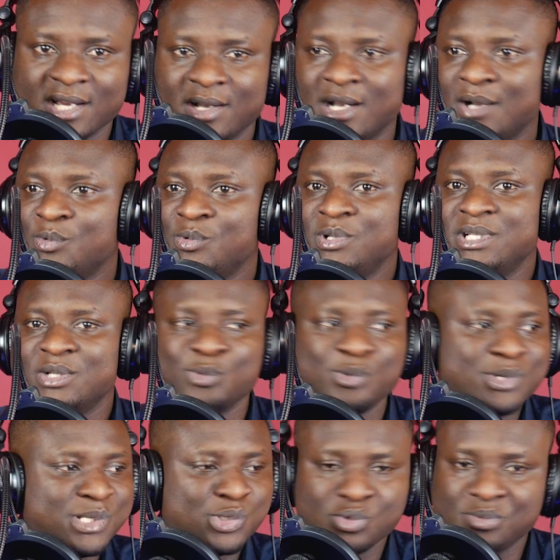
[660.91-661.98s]
I
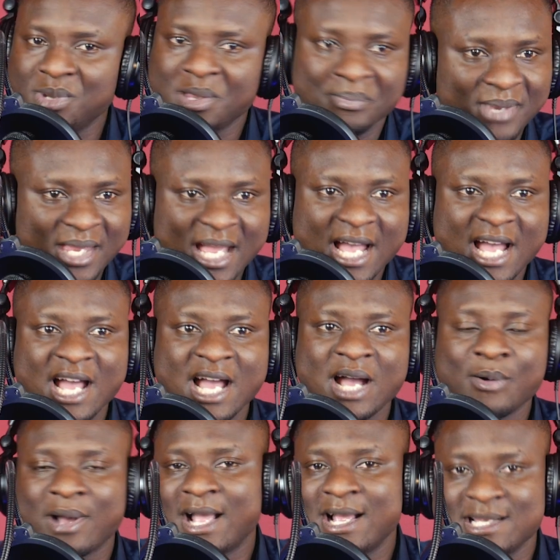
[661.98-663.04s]
wouldn't do baby.
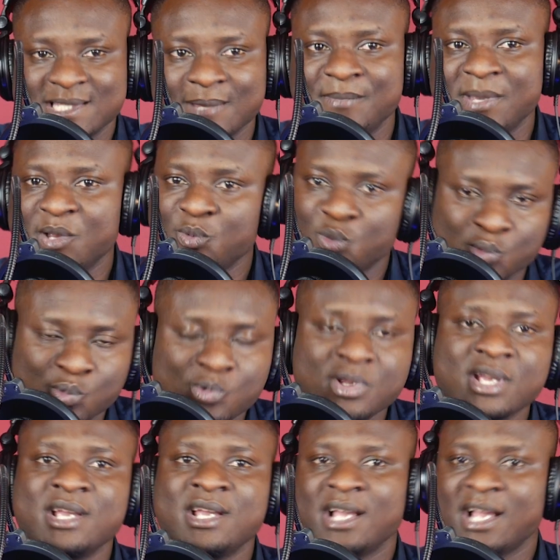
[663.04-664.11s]
Why I said benku.
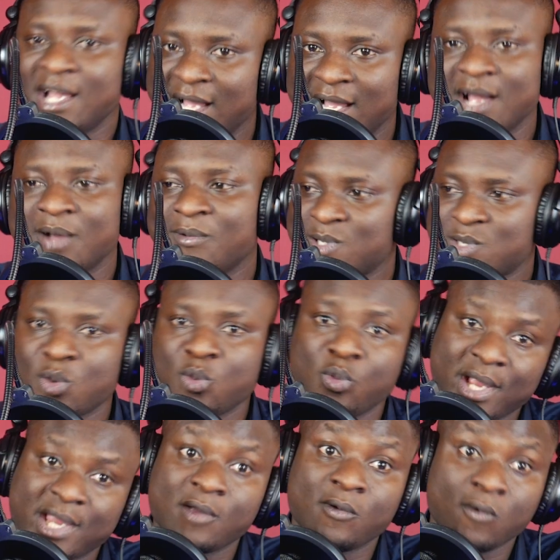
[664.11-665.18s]
Aha, was so
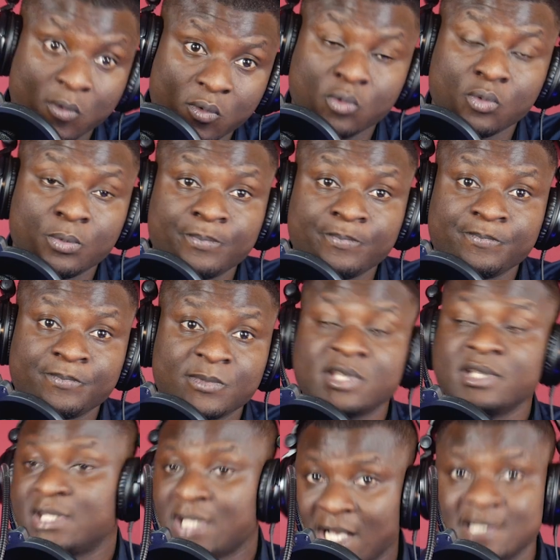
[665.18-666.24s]
working on
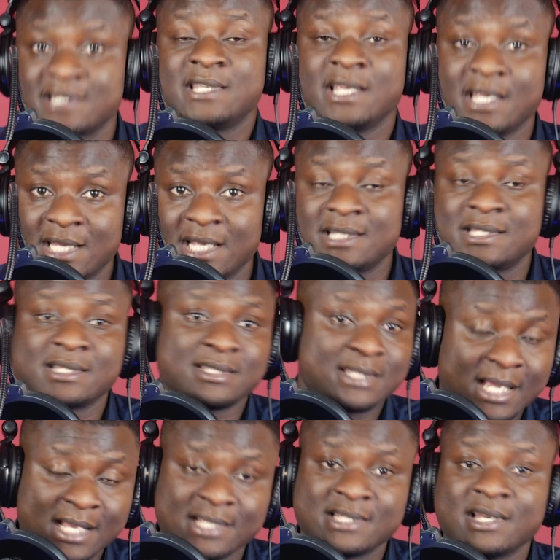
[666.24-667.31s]
shall say
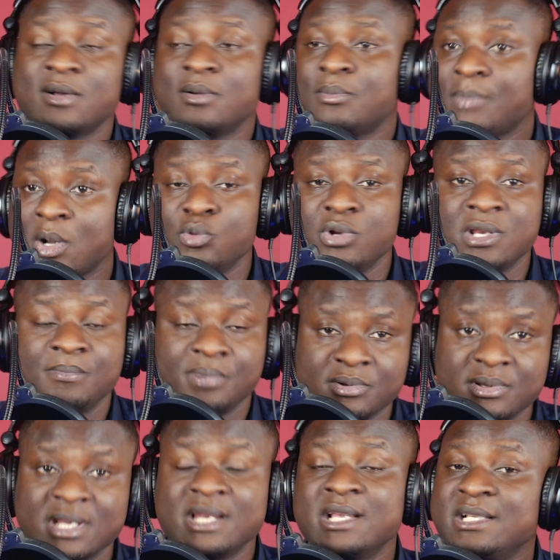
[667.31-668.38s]
exercise. Now my
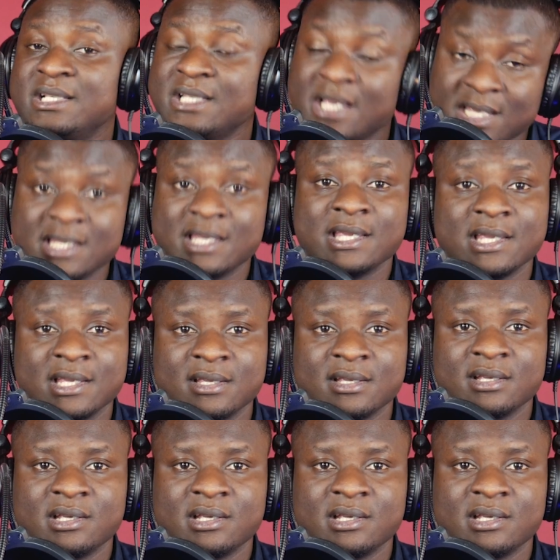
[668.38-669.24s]
winipedian in ye.